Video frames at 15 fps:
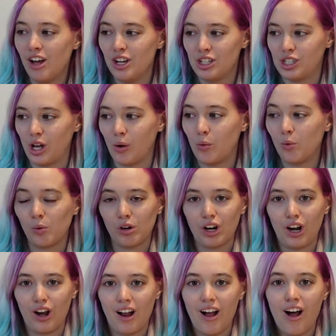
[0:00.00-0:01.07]
So we're
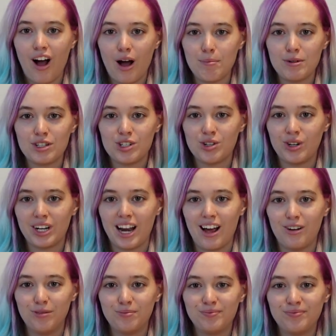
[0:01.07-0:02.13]
gonna hop into it now.